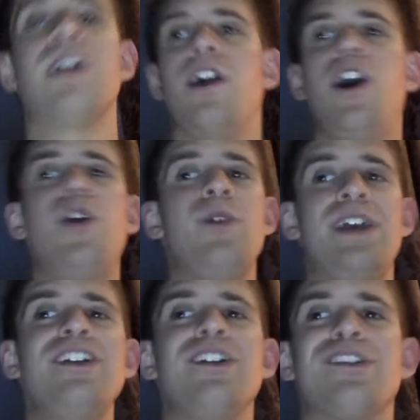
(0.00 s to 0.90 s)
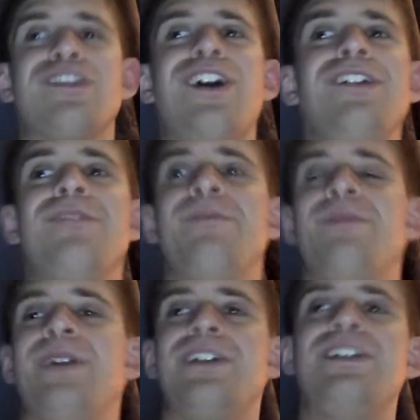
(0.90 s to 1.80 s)
oh, here you go, Charlotte
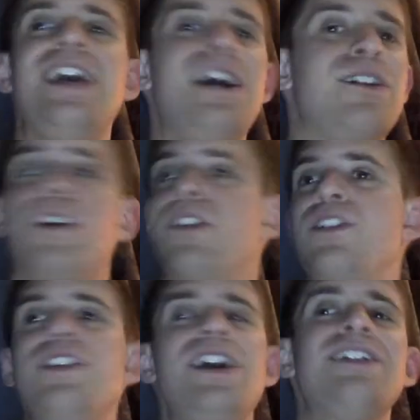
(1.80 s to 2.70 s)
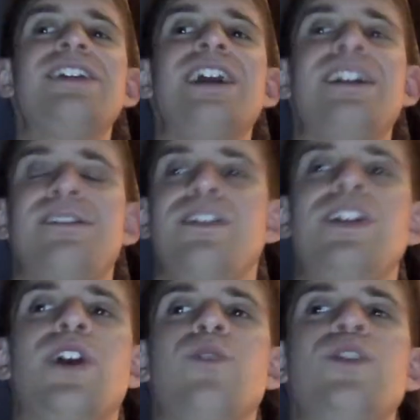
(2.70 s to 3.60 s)
yeah, you're not going to get, you
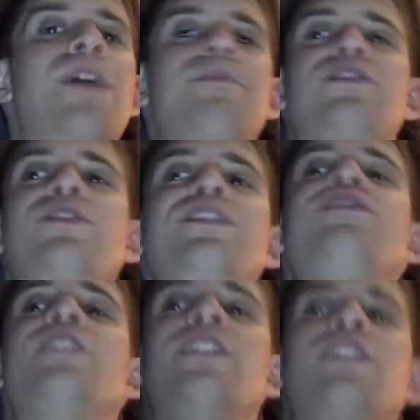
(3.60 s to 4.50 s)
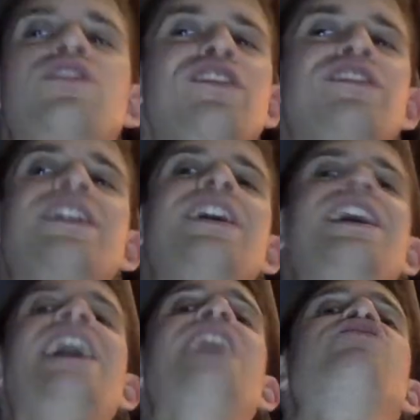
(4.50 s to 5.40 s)
know, no opportunities. Just
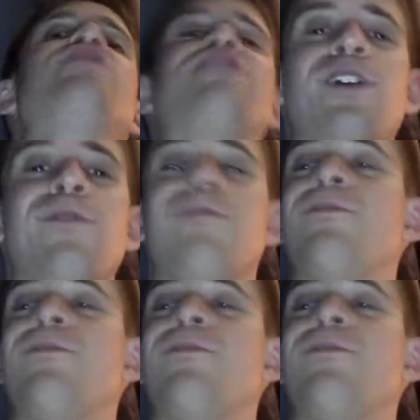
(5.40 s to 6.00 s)
add yourself